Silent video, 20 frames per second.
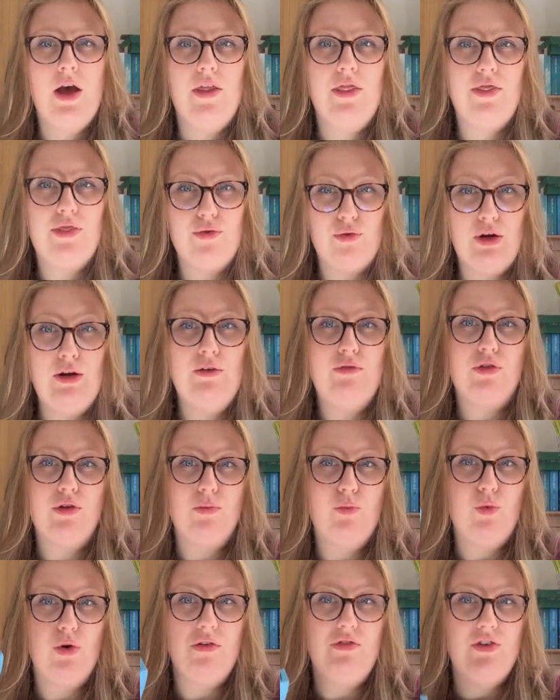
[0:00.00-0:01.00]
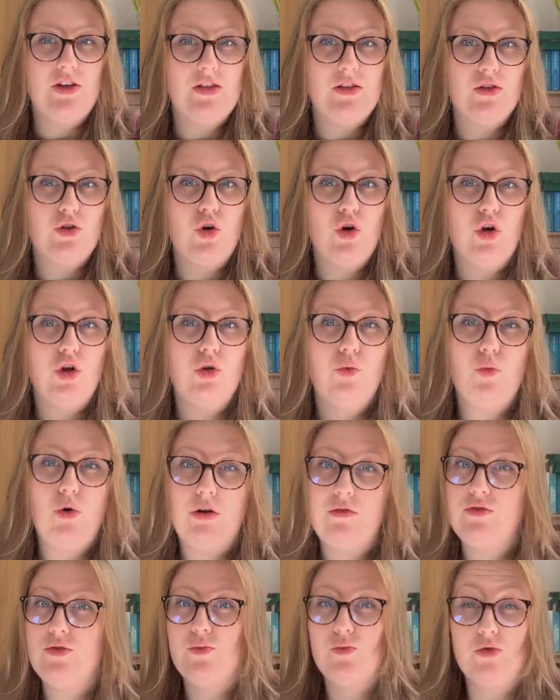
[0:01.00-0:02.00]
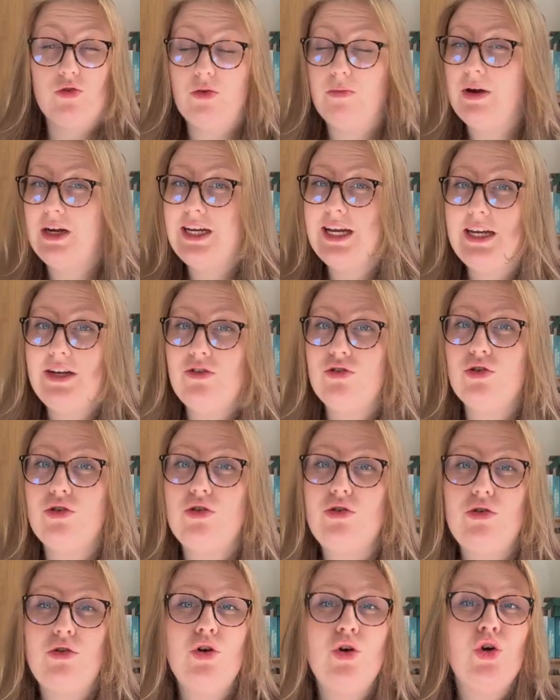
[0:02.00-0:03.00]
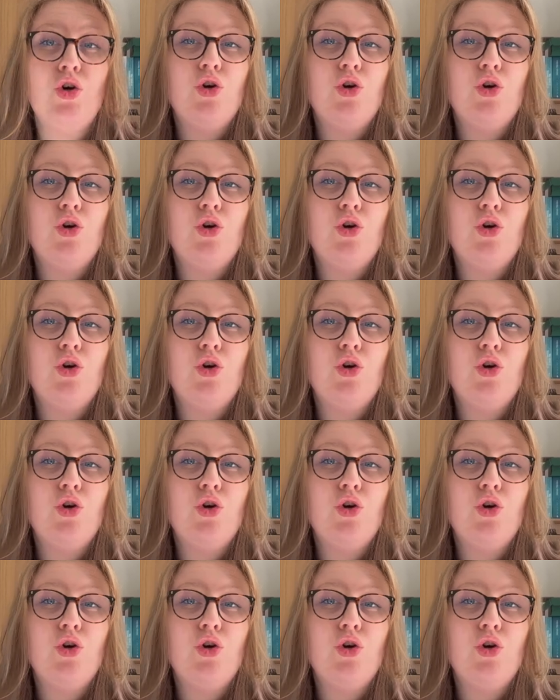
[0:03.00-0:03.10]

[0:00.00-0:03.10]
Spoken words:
3 of them were physical, 1 of them was on my Kindle.